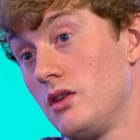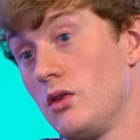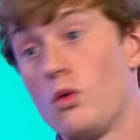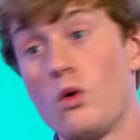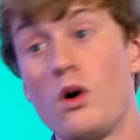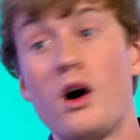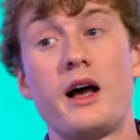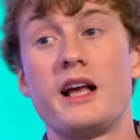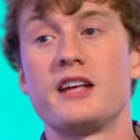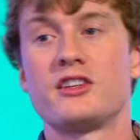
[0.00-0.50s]

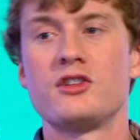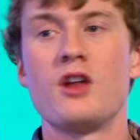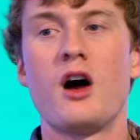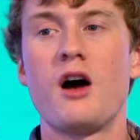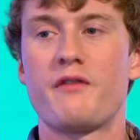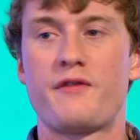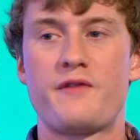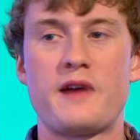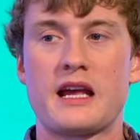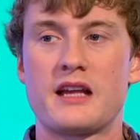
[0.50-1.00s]
Well, it's
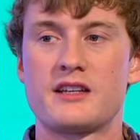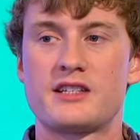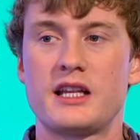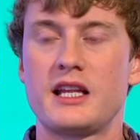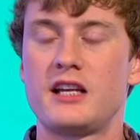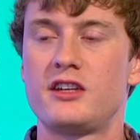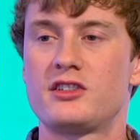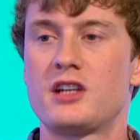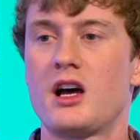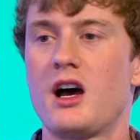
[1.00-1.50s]
not a thing until
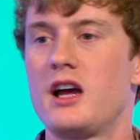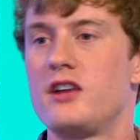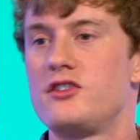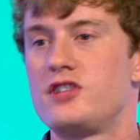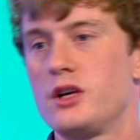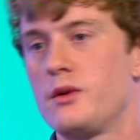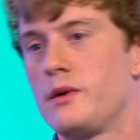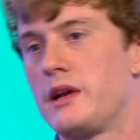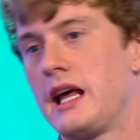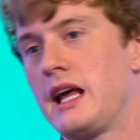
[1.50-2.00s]
he started
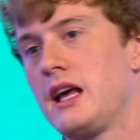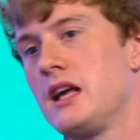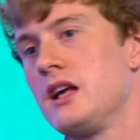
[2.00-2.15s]
doing it.